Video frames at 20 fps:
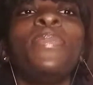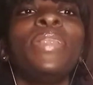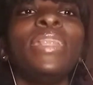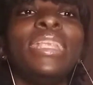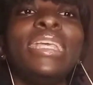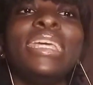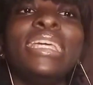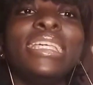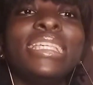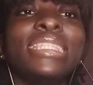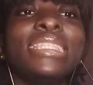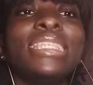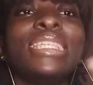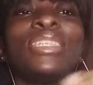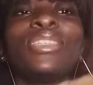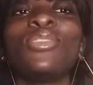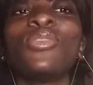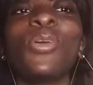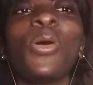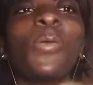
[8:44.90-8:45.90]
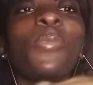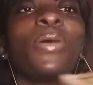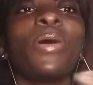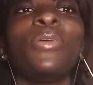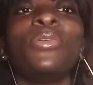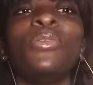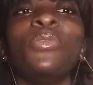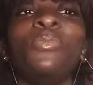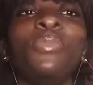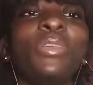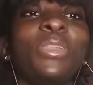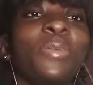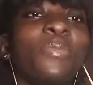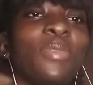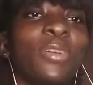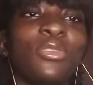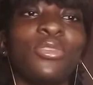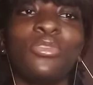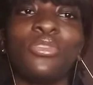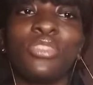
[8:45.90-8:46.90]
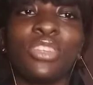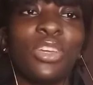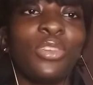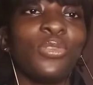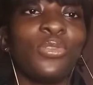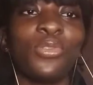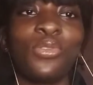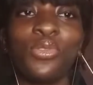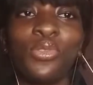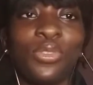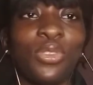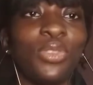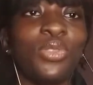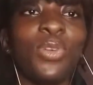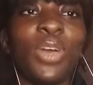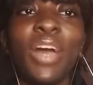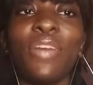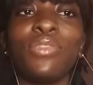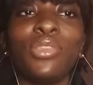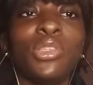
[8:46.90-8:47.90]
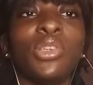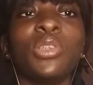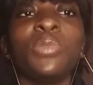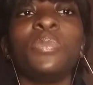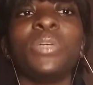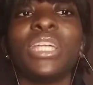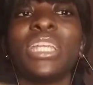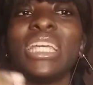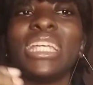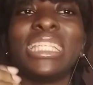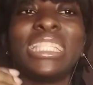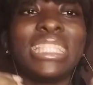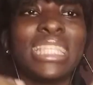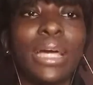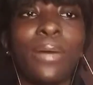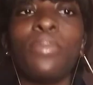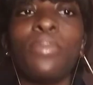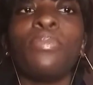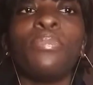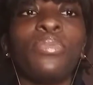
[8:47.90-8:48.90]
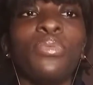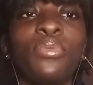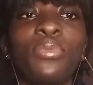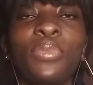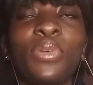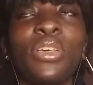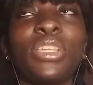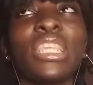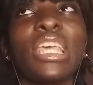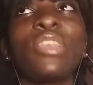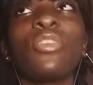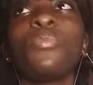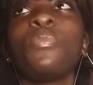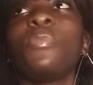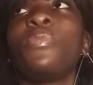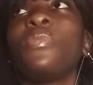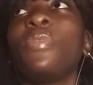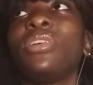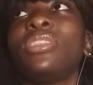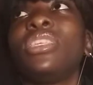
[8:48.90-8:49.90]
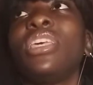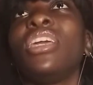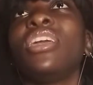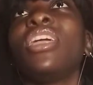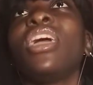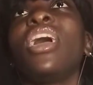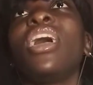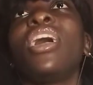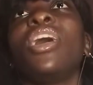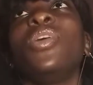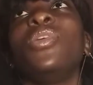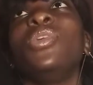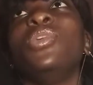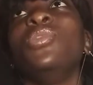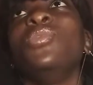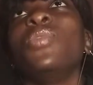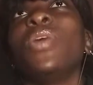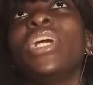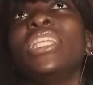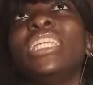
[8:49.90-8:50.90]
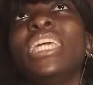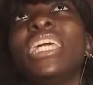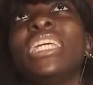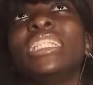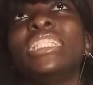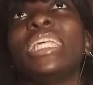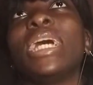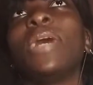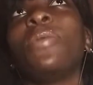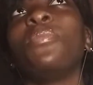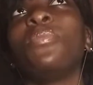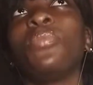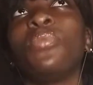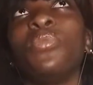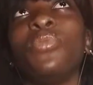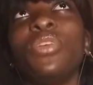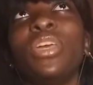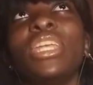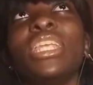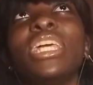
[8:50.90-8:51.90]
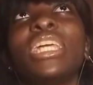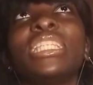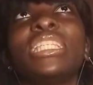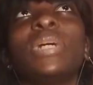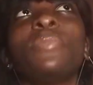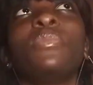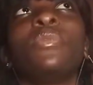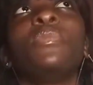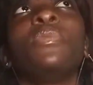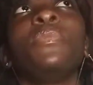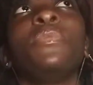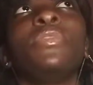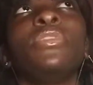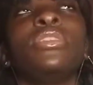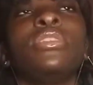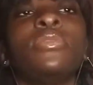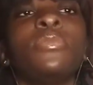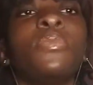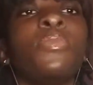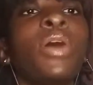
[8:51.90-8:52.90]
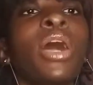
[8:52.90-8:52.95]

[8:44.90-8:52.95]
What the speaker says: please, it's not about you being a pastor's child or not. You have to just be an example. Because I know people were saying you are the example, people in this.